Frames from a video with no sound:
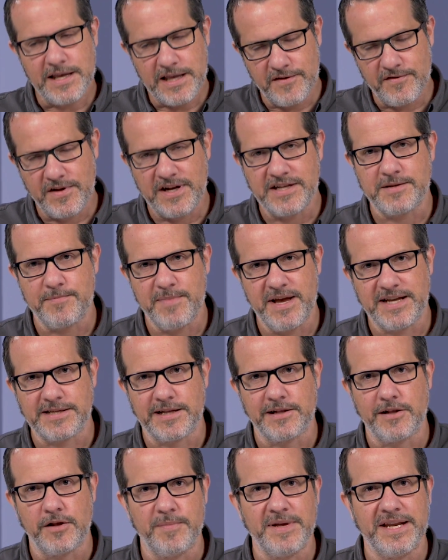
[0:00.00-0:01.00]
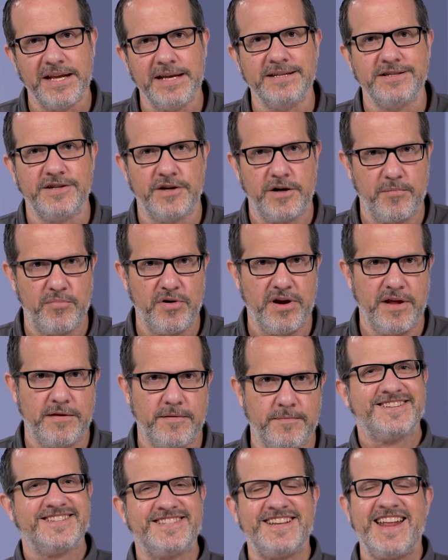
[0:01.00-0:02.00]
even as it makes it a little bit easier to breathe.
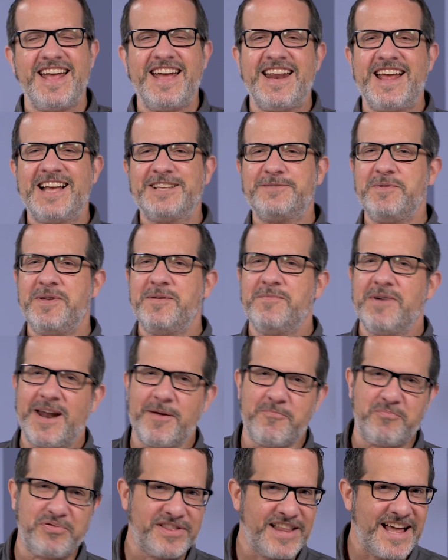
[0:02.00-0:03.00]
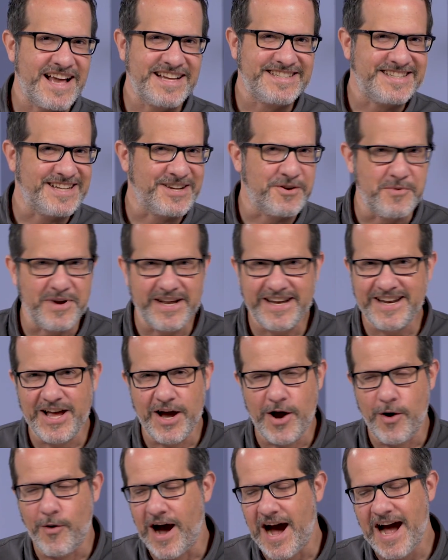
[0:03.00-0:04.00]
Stan asked me about a plastic
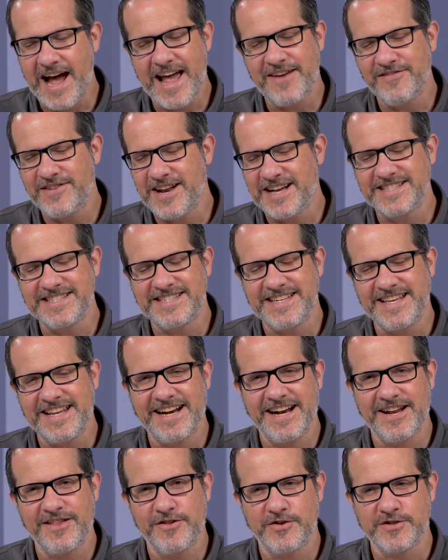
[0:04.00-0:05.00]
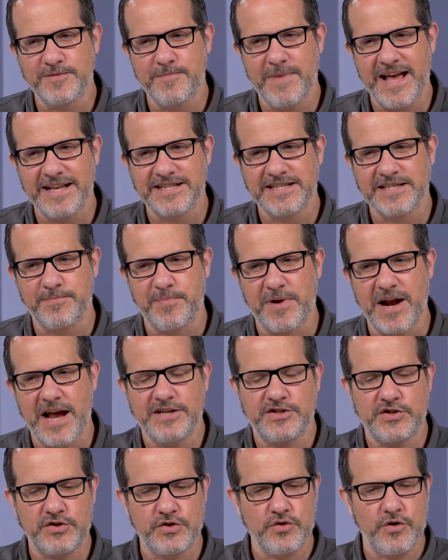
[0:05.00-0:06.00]
window. I have not seen any of those masks, but I
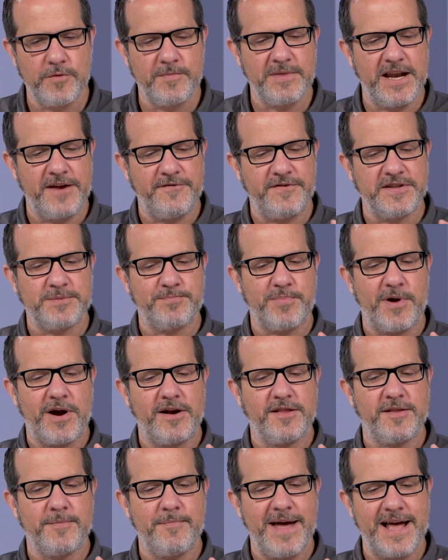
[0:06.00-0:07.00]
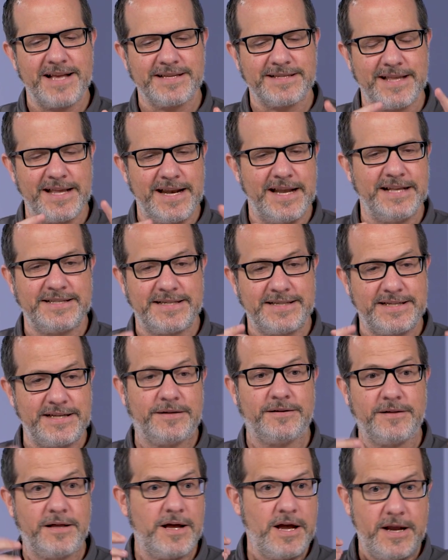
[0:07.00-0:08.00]
assume that if it's part of the mask, then it's
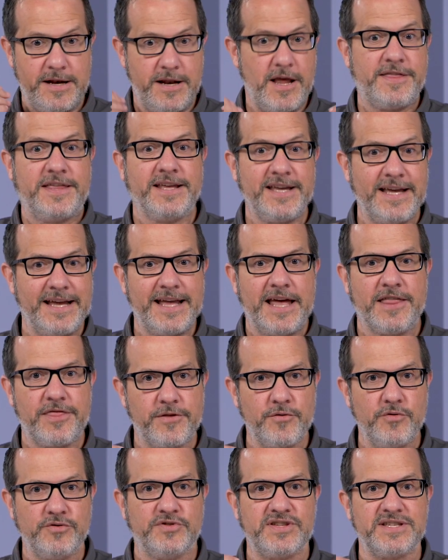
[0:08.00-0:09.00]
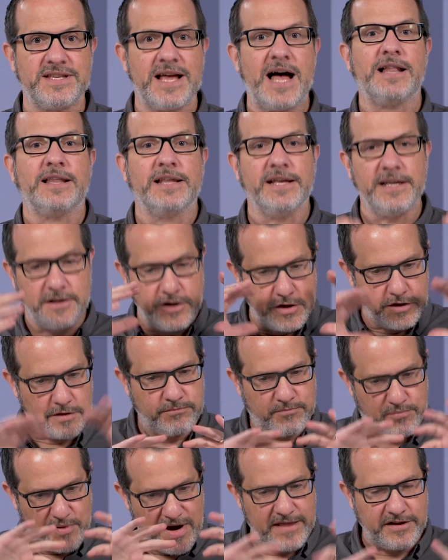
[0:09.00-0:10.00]
still nothing can get through solid. Your
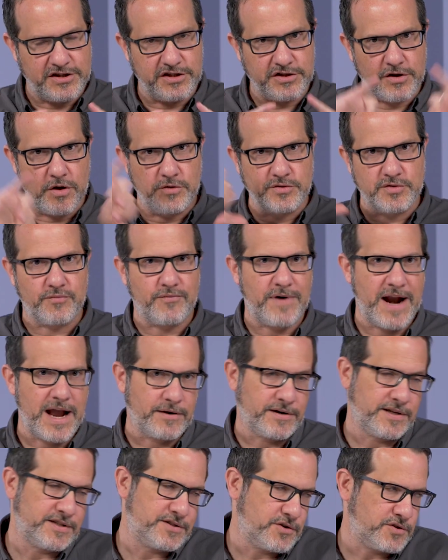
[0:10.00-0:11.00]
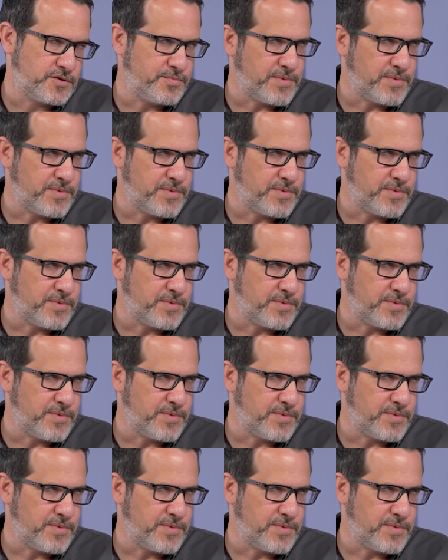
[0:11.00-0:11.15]
breath just goes around it, so